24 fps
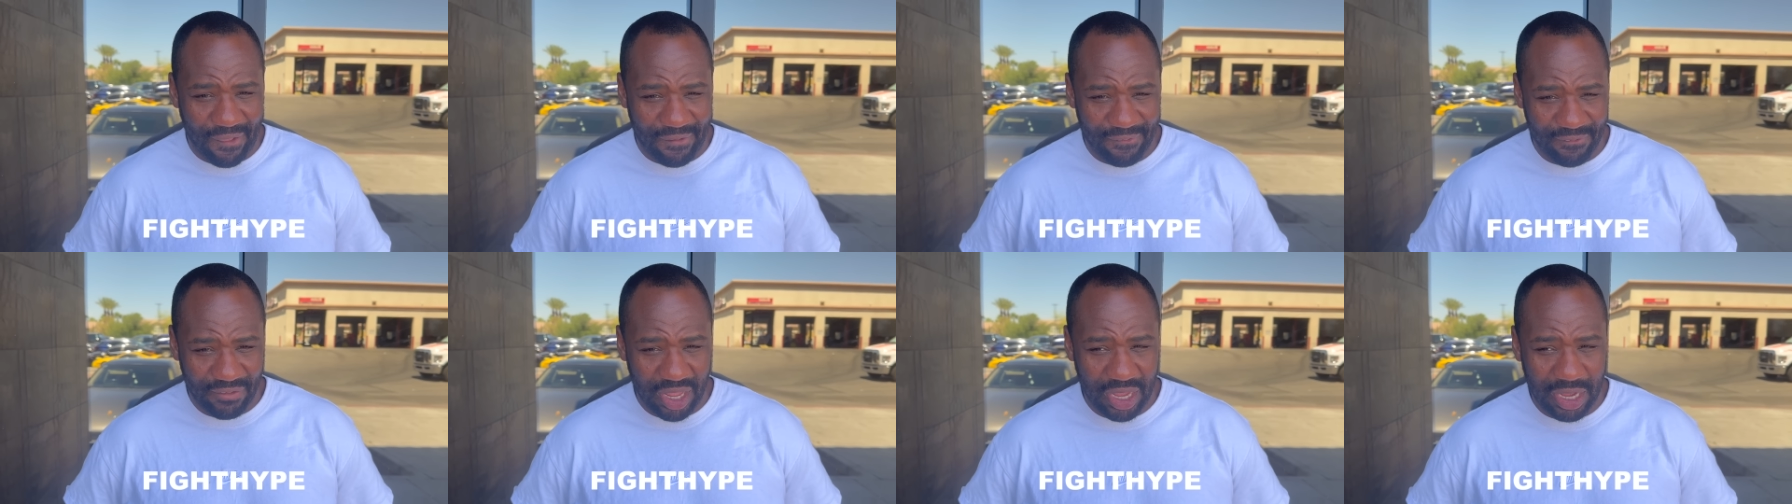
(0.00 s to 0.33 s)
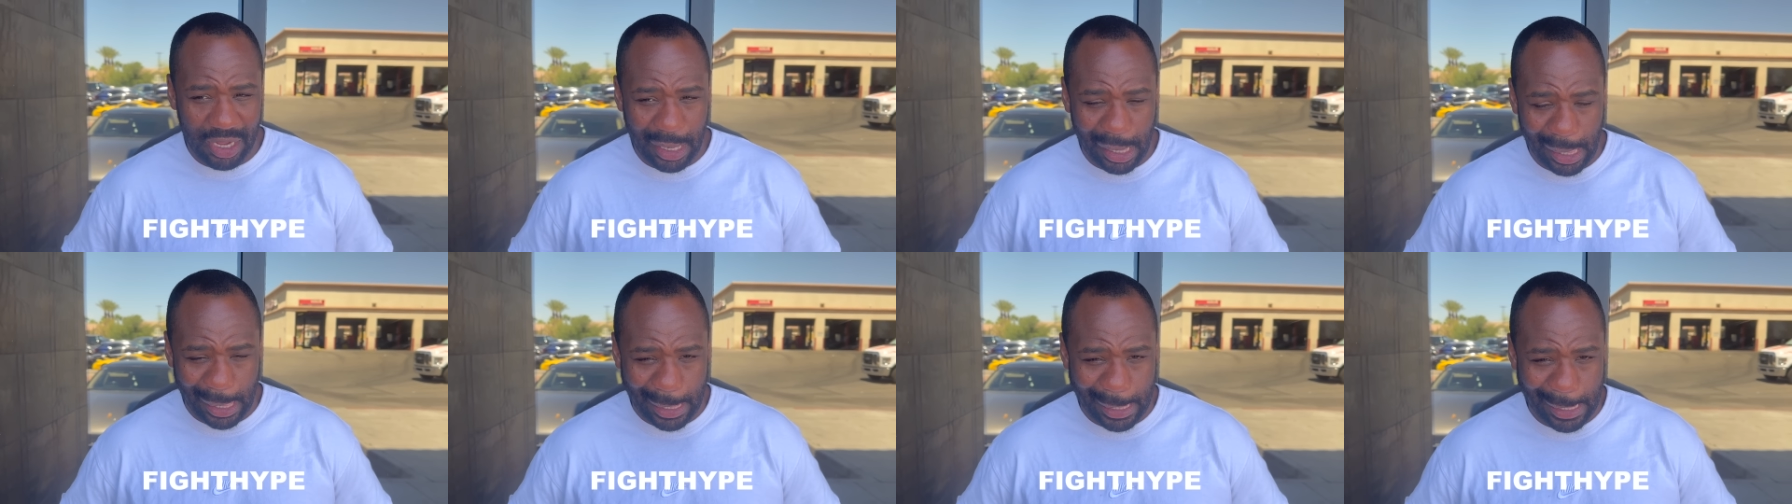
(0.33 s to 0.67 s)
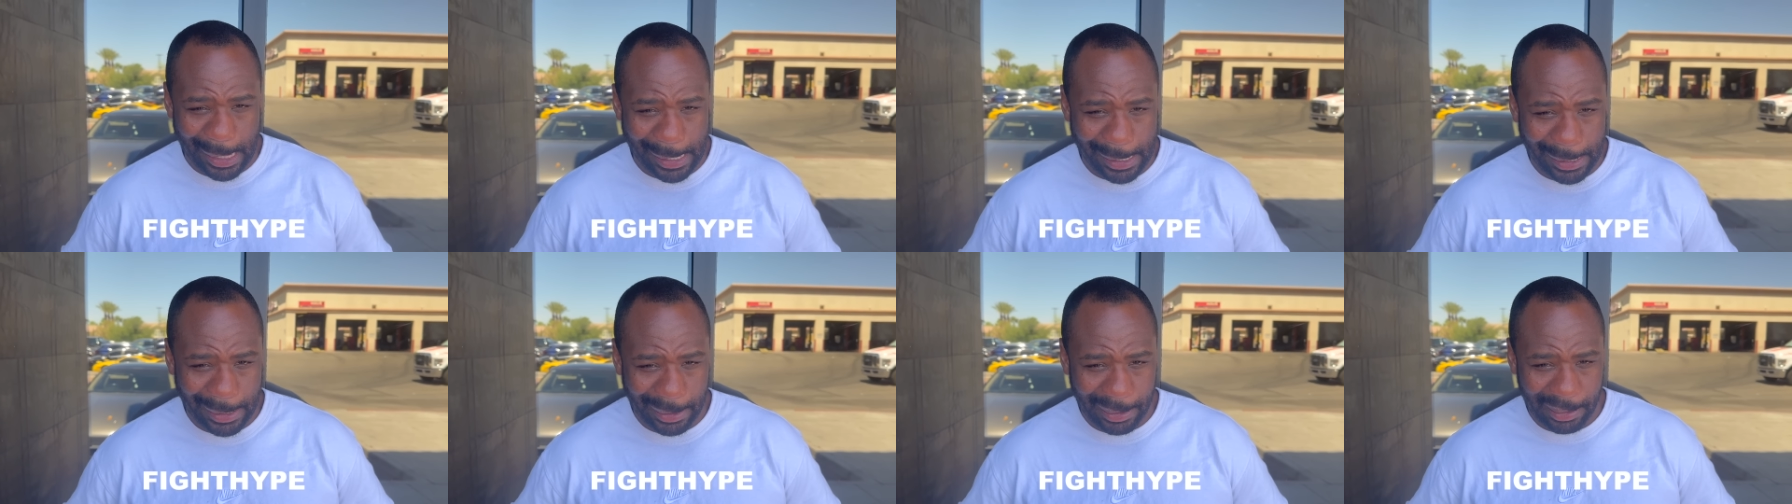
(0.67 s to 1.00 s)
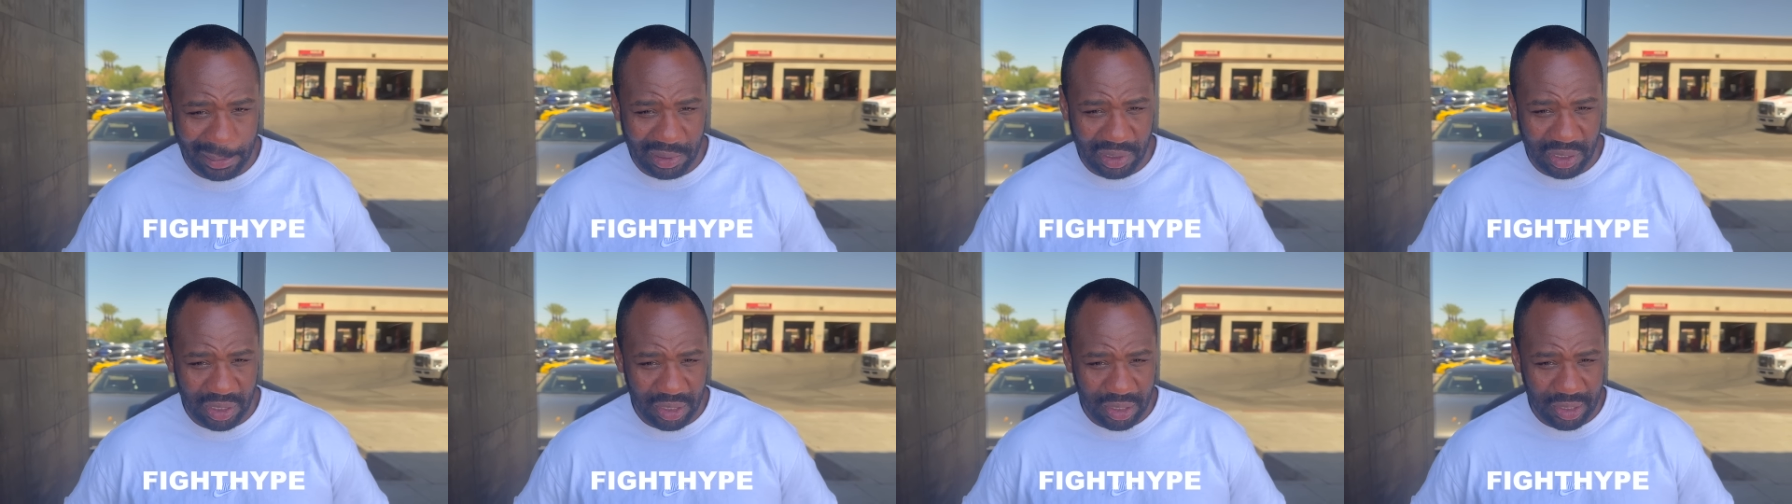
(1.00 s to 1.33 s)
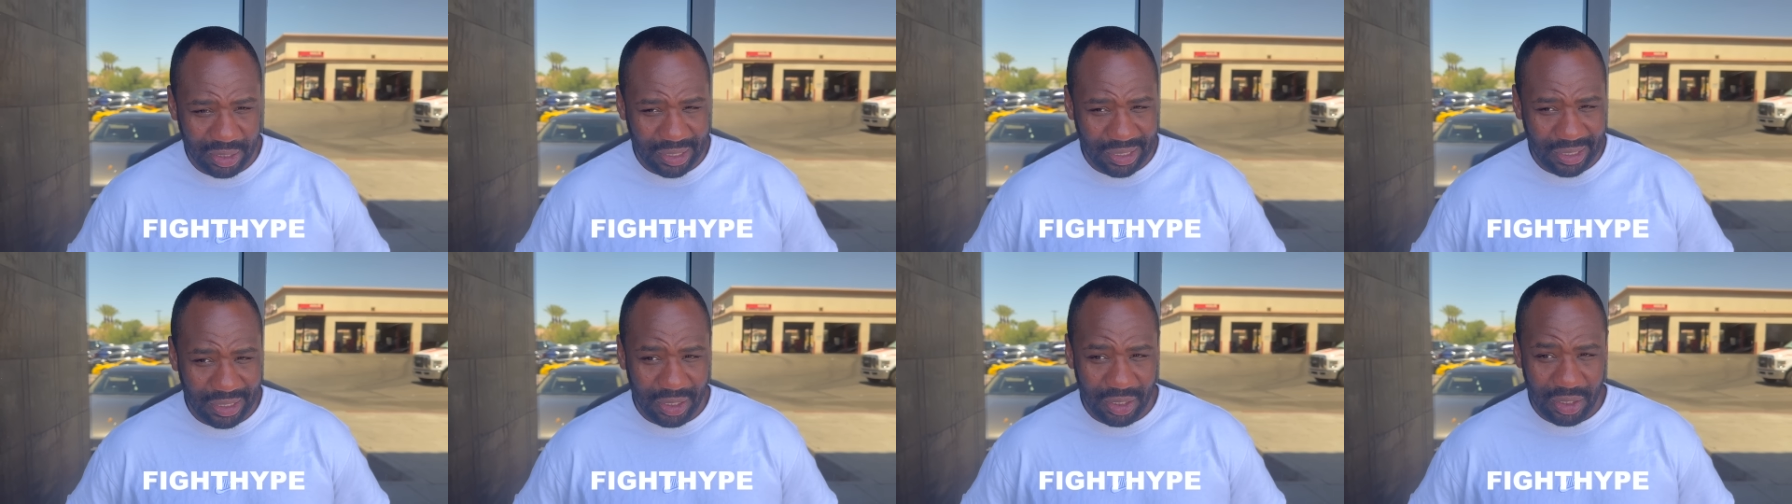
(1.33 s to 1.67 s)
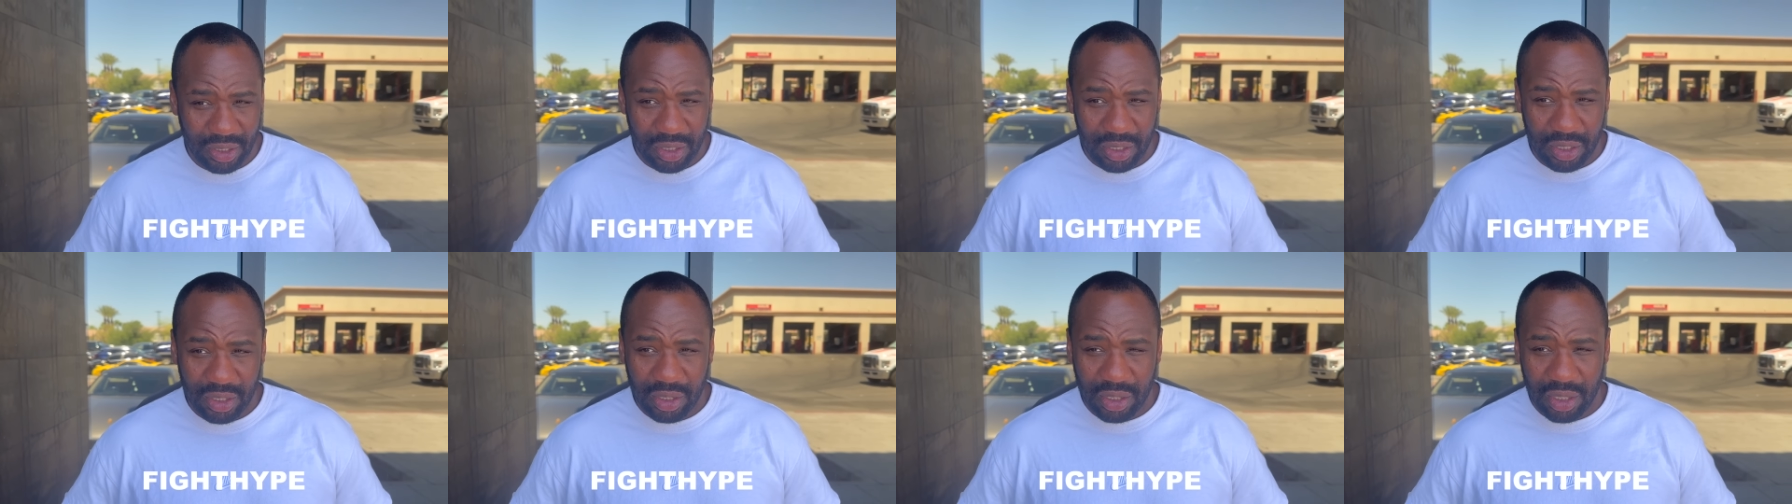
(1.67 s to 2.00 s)
Yeah. What, what's your thoughts on those two
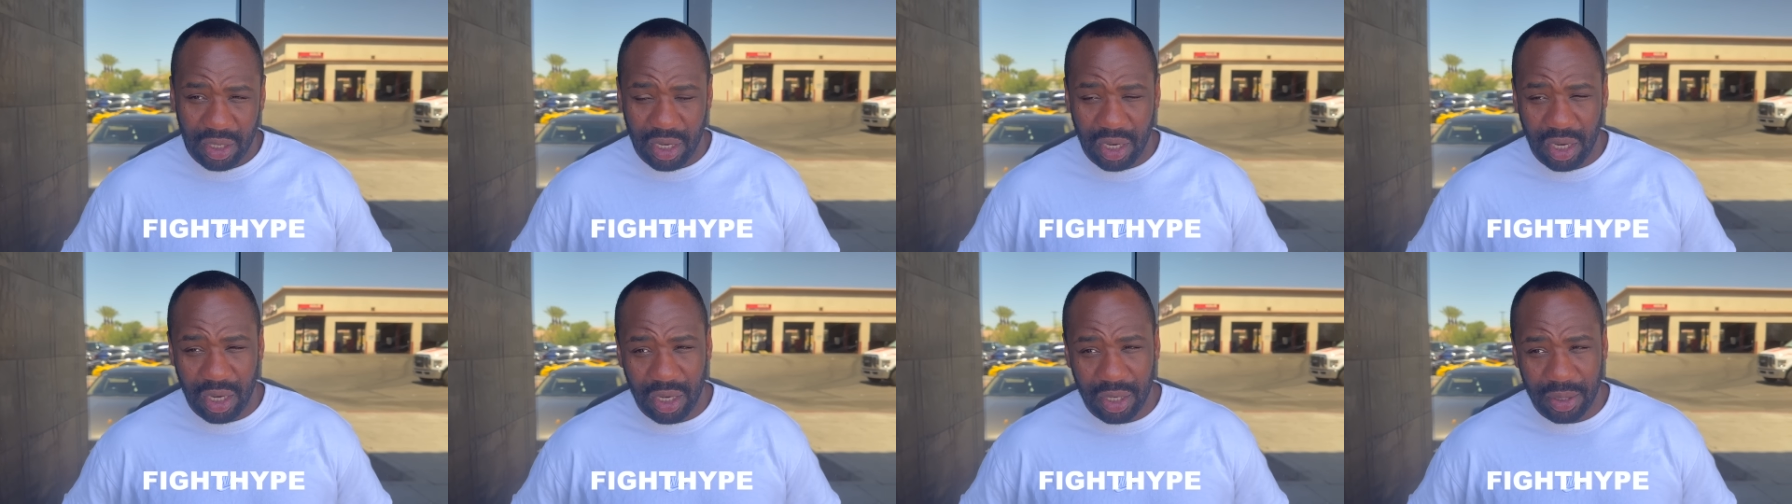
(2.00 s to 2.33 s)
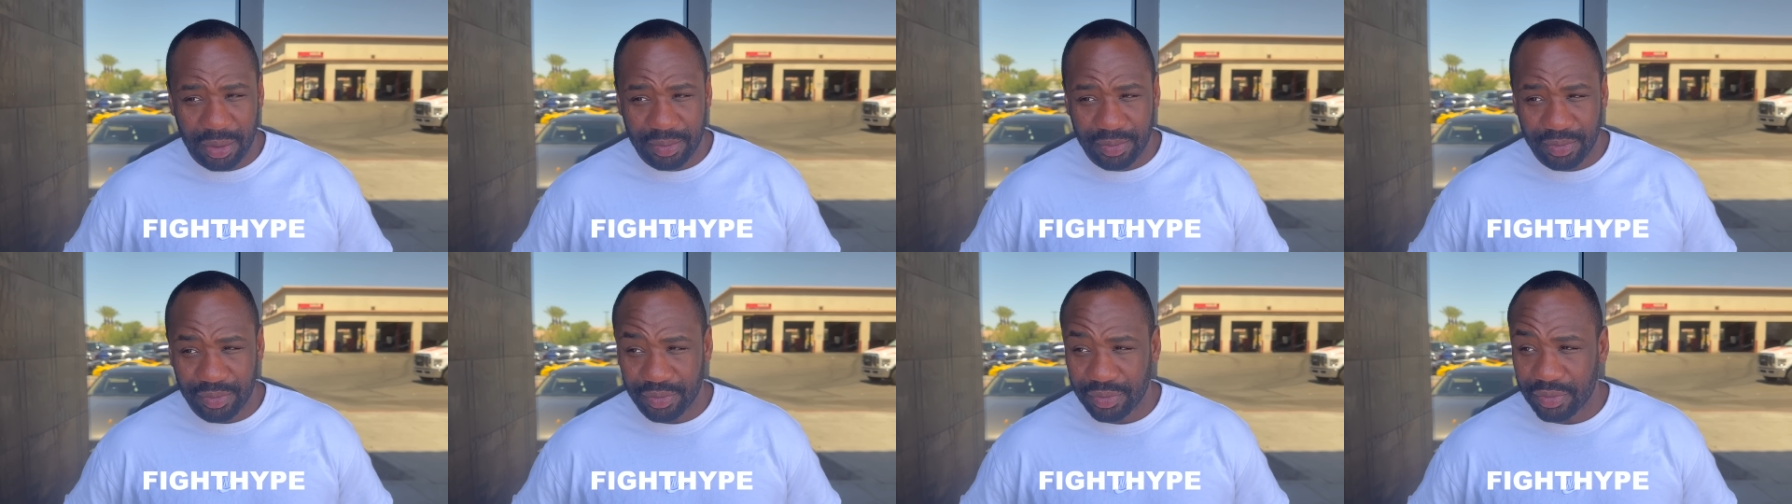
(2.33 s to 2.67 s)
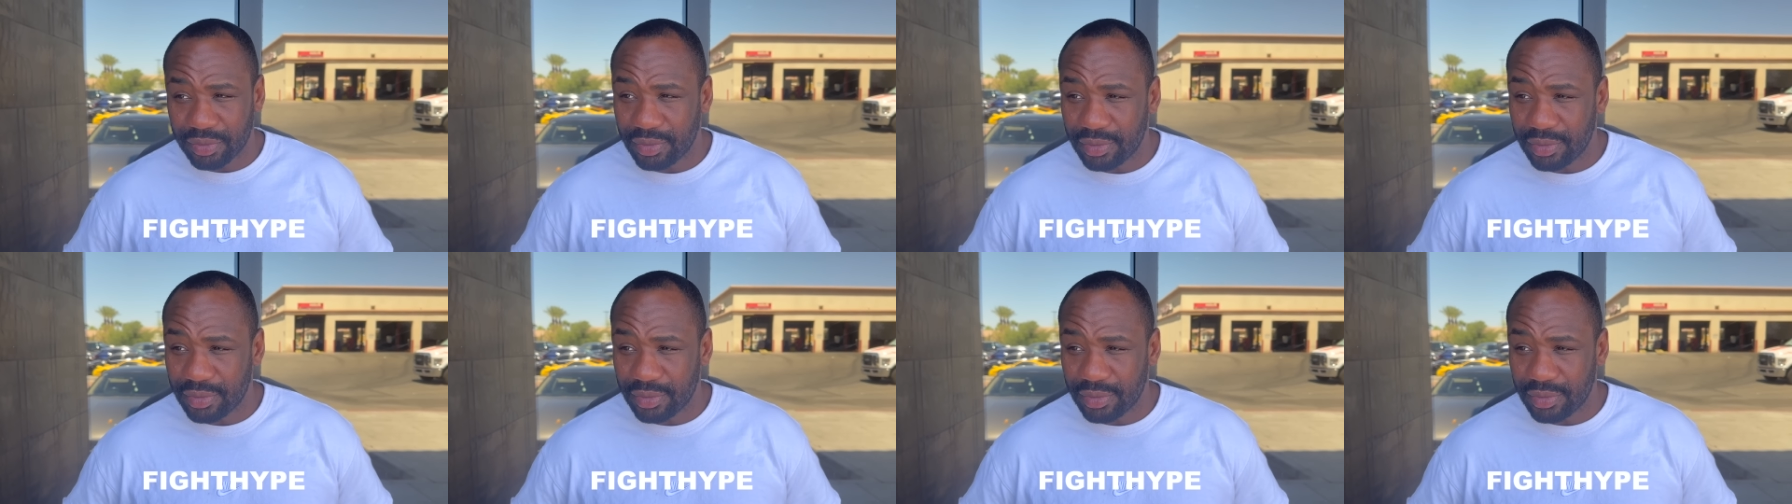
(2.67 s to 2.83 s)
losses? Um,